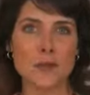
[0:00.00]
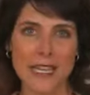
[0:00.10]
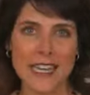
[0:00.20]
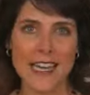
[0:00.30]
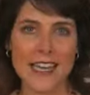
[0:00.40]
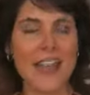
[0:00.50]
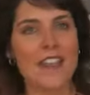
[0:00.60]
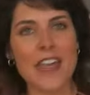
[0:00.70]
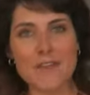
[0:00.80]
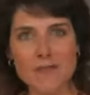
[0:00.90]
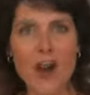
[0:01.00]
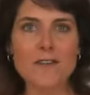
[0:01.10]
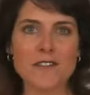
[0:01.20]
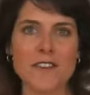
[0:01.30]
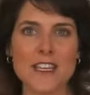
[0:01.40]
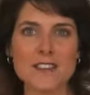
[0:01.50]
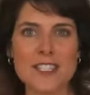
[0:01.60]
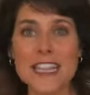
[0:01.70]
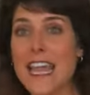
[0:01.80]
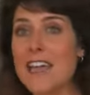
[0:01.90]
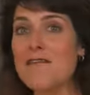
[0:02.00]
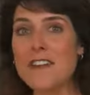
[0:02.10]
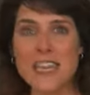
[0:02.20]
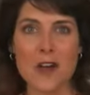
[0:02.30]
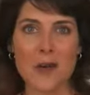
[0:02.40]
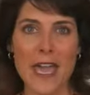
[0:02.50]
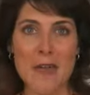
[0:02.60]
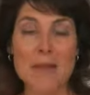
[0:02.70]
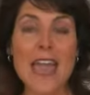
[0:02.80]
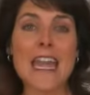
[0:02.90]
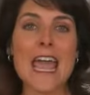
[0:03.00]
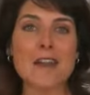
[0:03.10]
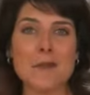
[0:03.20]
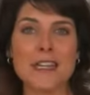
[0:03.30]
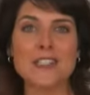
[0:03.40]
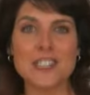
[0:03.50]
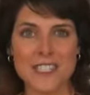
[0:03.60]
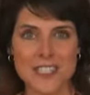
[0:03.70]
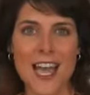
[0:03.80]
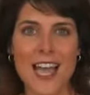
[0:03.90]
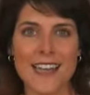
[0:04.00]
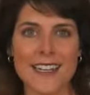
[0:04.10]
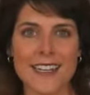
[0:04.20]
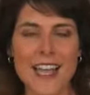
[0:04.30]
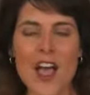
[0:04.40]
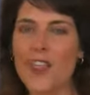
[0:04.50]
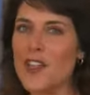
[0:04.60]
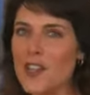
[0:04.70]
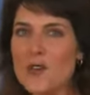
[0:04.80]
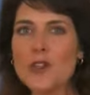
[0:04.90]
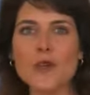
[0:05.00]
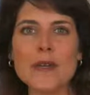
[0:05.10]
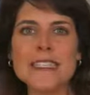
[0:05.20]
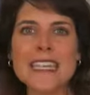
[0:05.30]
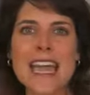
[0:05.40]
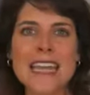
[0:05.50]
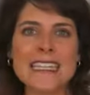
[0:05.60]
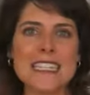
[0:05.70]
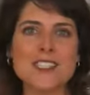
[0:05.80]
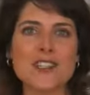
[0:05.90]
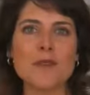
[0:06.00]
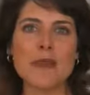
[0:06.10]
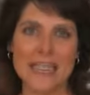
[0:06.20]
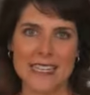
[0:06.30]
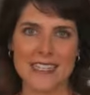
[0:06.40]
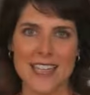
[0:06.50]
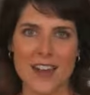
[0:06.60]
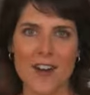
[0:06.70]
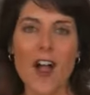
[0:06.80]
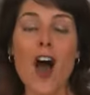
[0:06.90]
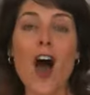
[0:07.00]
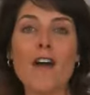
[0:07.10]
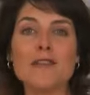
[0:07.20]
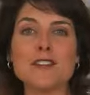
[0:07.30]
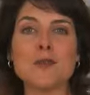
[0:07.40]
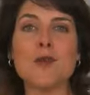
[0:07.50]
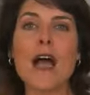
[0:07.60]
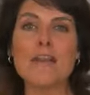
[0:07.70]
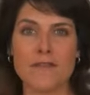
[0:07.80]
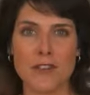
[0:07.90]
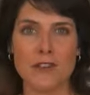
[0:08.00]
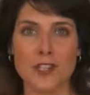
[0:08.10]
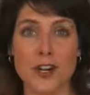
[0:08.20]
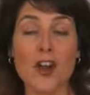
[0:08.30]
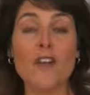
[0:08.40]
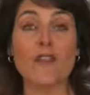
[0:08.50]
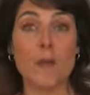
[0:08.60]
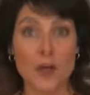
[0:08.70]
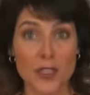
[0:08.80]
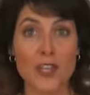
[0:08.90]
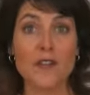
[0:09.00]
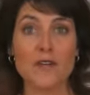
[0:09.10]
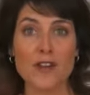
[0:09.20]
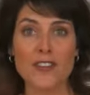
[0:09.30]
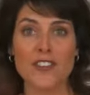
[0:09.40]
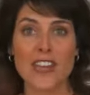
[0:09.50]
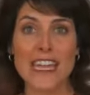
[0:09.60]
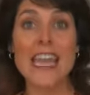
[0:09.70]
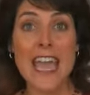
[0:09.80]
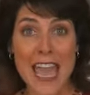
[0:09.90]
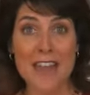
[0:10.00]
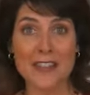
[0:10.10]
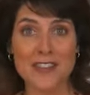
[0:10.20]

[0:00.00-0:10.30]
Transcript: media that involves fields like video game and animation design. The new Louisiana Digital Media Center offers a bright future for both the university and the